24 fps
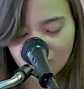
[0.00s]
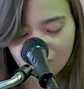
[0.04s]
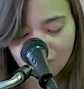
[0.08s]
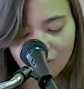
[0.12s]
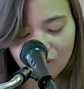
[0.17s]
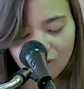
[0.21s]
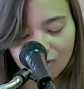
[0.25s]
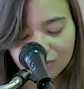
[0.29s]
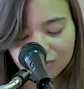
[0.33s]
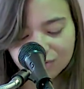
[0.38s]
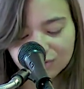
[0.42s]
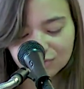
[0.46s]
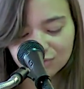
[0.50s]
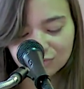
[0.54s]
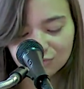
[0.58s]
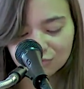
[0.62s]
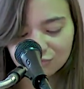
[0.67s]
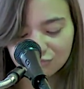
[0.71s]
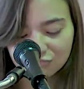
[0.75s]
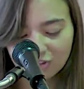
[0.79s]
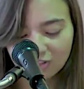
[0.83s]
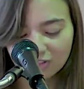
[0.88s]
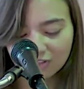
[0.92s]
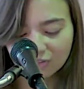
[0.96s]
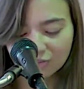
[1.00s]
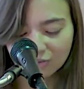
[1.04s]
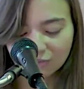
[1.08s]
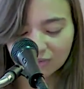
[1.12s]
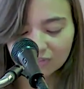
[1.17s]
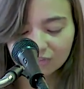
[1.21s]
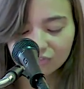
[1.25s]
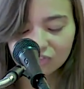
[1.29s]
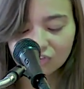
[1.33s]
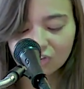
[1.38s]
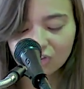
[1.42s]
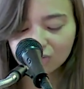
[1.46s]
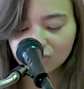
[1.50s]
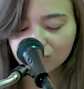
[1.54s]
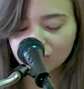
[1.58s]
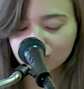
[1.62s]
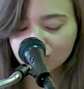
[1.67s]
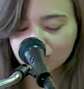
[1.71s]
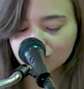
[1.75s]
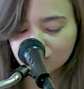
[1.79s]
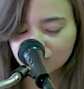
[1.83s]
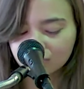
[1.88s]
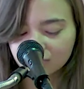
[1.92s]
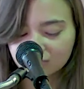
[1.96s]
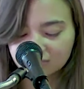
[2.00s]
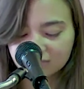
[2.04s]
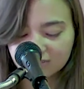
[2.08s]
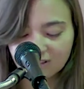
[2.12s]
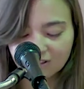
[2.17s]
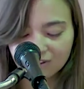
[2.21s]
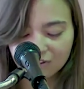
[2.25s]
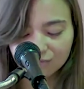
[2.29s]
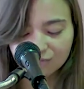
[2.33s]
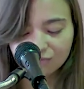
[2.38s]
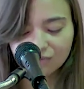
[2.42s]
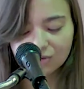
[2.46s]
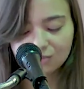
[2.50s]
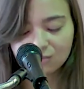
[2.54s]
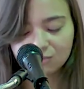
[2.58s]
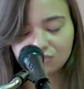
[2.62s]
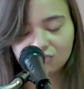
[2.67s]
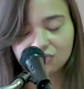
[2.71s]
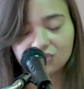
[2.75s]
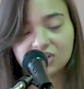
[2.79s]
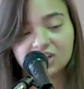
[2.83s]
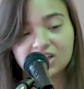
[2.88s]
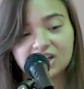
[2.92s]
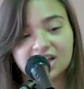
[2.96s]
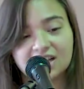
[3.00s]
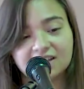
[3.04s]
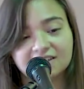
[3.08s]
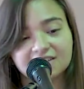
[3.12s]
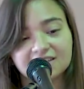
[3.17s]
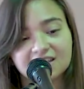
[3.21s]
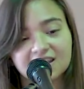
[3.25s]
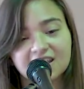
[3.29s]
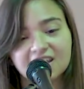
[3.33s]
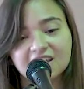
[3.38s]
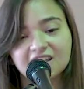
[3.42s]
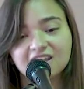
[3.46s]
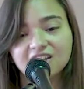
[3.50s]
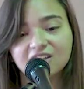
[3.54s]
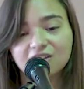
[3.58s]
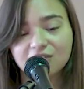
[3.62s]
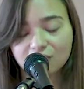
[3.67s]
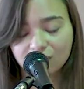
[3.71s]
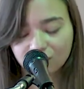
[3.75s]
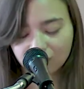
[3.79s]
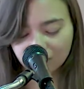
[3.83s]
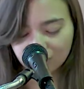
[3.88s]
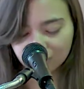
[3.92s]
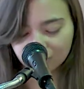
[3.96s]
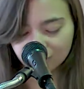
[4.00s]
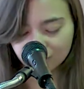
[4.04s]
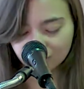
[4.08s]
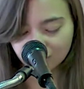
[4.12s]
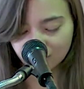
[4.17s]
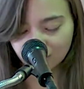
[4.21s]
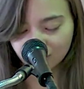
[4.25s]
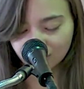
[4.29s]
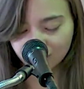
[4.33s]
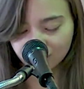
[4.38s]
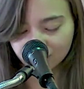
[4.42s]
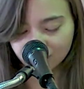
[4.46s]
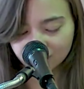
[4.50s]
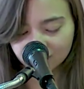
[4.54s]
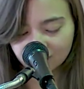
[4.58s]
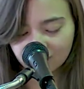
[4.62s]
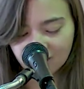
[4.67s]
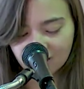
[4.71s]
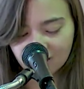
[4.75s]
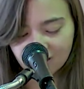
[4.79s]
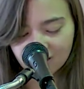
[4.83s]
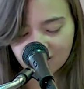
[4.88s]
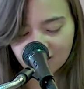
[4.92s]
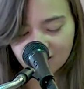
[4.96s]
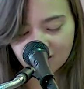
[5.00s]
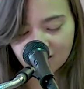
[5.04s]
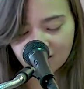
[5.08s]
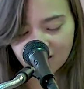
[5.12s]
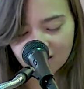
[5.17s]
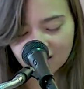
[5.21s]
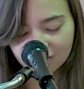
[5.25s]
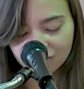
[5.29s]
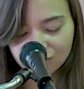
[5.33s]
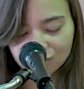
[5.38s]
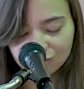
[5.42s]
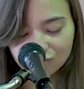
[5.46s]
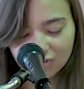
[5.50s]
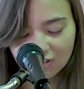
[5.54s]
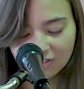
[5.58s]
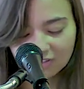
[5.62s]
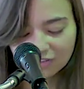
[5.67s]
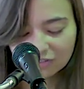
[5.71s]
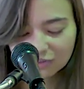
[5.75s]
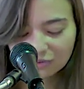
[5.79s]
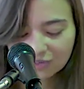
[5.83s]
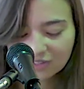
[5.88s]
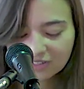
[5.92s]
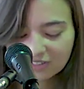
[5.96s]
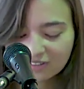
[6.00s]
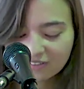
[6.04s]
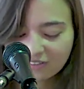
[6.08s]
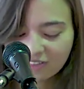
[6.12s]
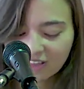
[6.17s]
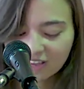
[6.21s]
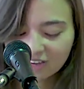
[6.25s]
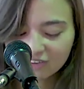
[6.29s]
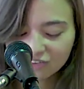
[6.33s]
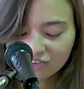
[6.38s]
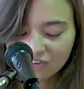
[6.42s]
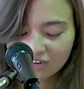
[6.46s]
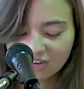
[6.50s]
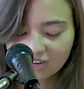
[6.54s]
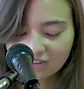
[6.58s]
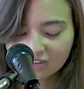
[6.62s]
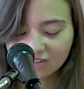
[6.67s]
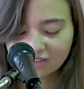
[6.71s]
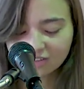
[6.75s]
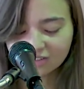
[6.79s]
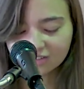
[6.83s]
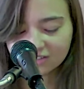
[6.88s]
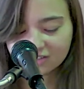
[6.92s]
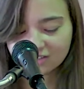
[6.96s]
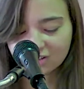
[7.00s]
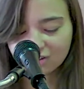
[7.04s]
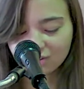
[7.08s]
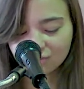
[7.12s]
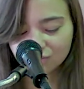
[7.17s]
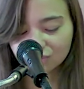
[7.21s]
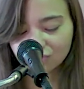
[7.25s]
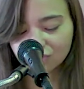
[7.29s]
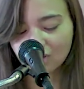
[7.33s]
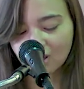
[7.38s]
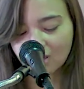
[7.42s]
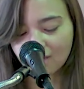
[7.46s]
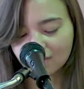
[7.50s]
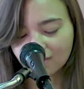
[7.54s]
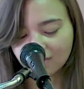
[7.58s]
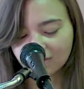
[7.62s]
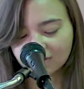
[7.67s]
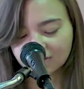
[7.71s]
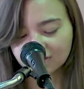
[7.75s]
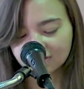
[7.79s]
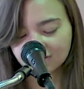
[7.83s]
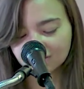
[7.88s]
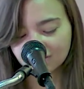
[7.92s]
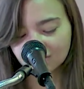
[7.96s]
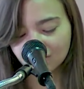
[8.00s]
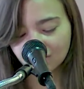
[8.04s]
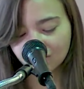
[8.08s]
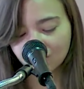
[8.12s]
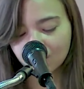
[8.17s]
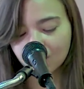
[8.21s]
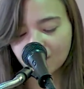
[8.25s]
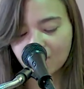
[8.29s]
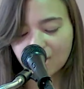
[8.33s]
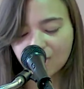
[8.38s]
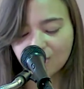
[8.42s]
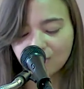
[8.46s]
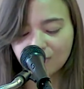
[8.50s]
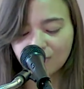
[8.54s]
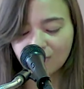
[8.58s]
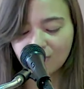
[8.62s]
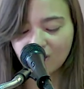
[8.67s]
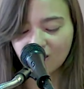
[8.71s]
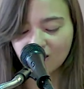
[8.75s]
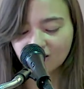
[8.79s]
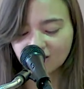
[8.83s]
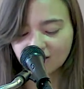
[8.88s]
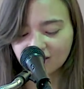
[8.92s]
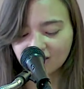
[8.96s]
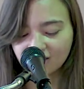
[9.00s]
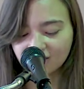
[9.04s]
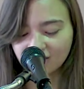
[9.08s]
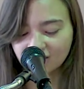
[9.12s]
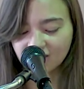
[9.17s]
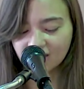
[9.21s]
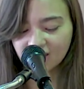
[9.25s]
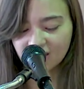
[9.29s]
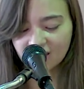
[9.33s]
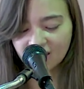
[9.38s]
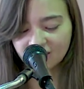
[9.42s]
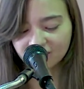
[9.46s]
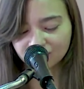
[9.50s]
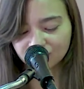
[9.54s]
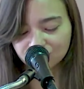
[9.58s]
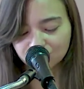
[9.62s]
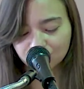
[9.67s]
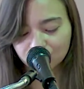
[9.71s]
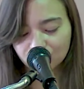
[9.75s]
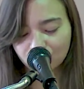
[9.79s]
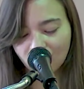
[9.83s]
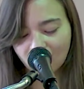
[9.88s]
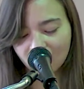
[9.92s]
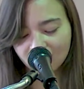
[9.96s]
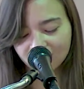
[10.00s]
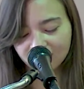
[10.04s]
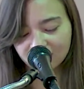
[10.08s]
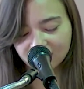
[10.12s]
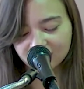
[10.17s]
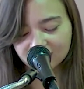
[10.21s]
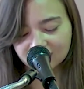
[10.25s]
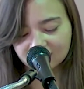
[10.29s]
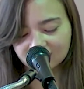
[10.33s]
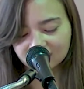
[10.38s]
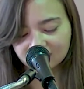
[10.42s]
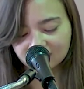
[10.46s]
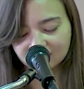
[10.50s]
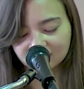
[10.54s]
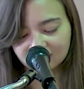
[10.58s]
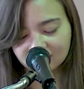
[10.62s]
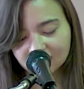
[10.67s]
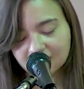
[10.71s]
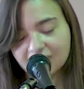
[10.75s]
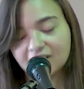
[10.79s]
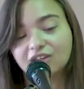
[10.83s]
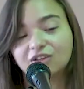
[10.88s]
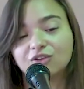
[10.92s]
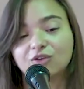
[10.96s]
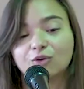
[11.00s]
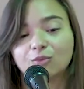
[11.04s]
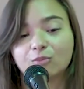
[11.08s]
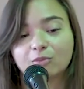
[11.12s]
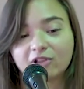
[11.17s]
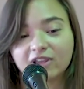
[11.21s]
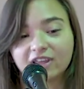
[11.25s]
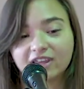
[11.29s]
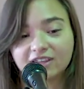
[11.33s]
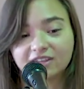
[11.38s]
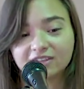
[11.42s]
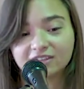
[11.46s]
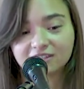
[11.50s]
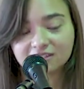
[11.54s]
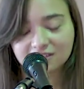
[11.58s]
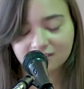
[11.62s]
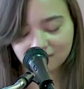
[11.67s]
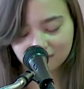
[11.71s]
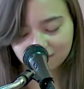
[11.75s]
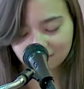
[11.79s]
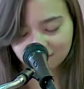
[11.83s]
Also you shall anoint Jehu, son of Nimshi, as king over Israel. And you shall anoint Elisha, son of Shaphat of Abel Mahala, as prophet in your place."